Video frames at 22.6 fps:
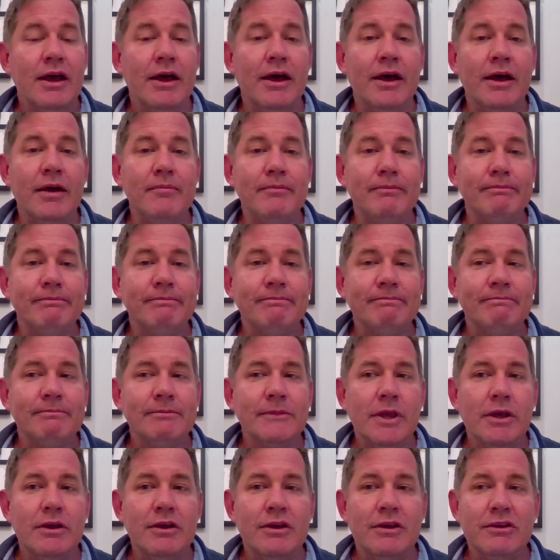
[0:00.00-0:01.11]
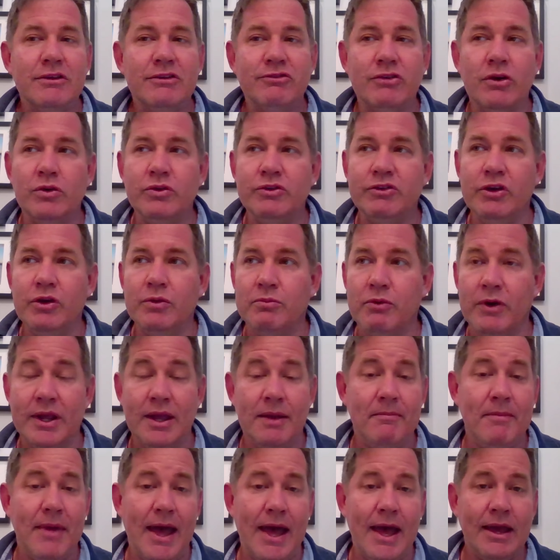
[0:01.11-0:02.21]
So do you
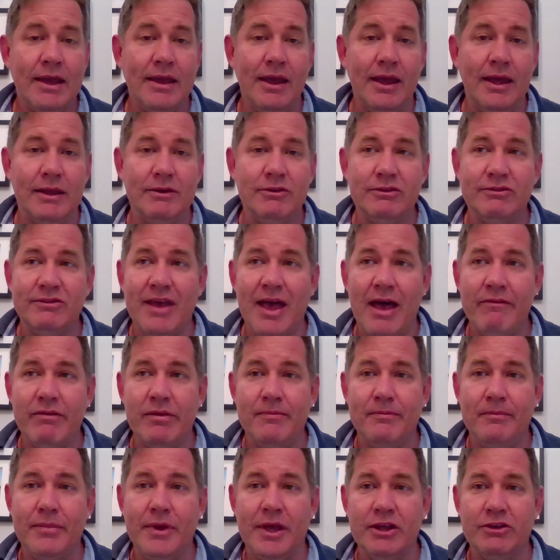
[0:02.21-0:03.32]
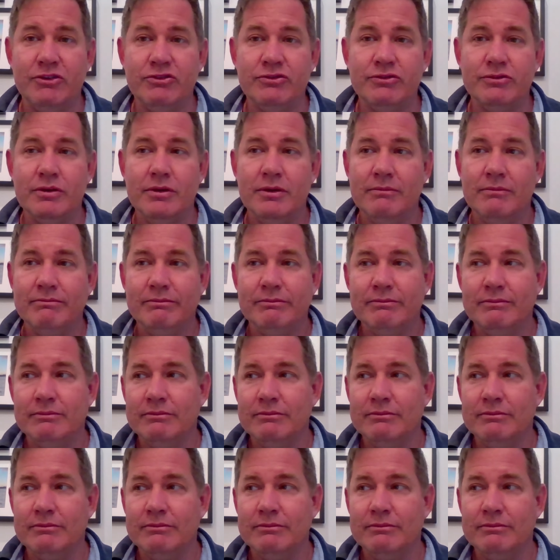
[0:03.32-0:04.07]
bring him back and just have him pitch